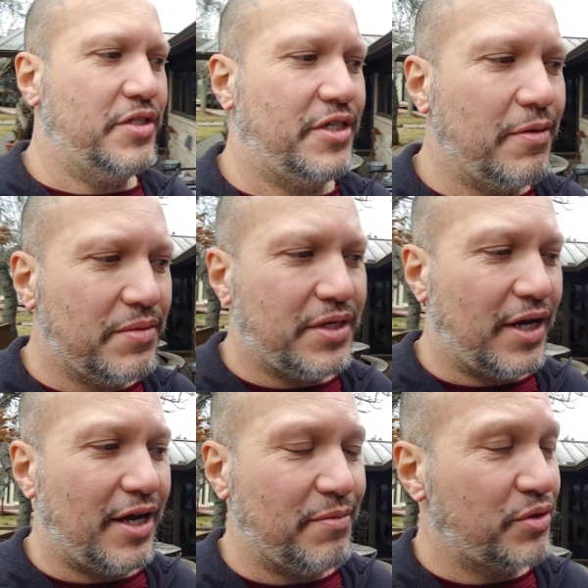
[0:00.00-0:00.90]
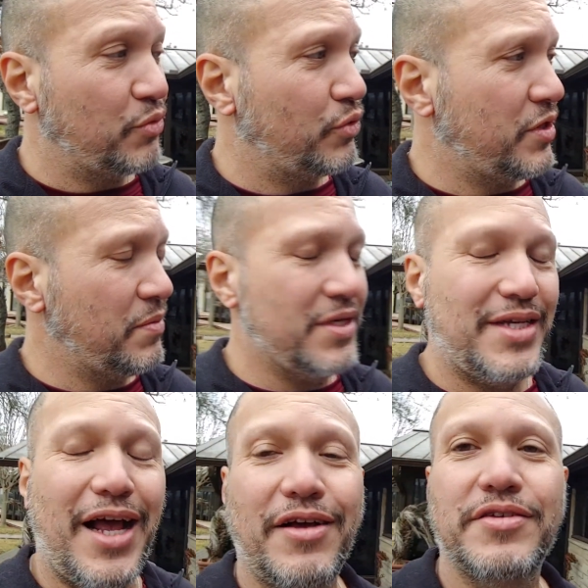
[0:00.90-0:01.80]
sometimes in some of these
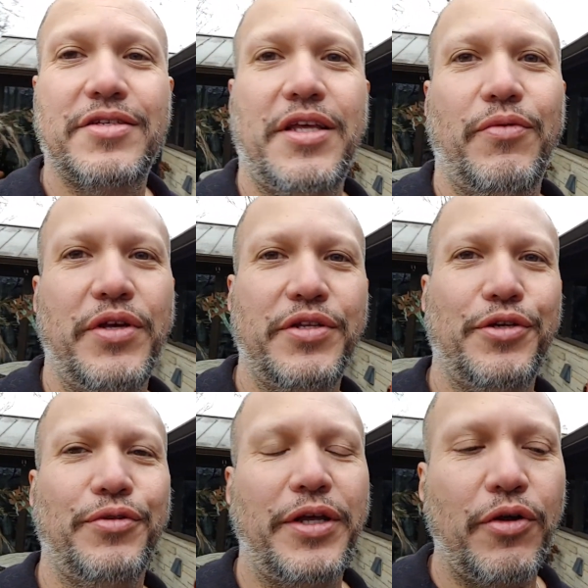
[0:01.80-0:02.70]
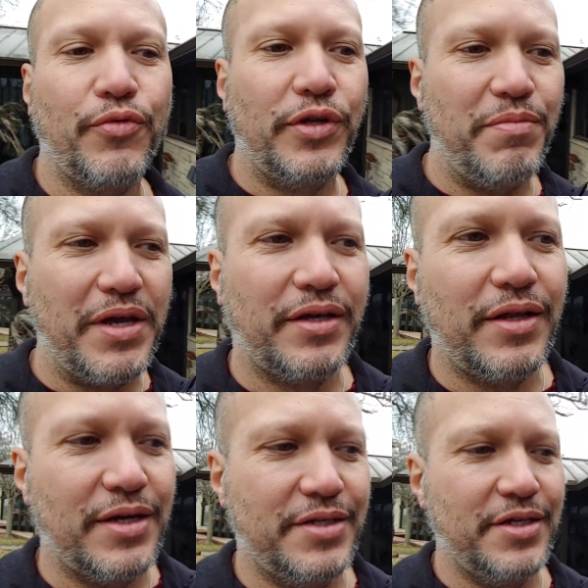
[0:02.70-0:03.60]
houses that we do, they don't really make a
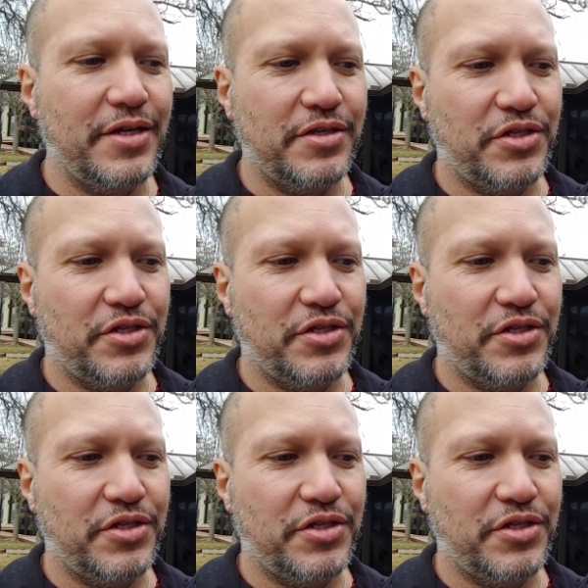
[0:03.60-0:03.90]
lot of sense.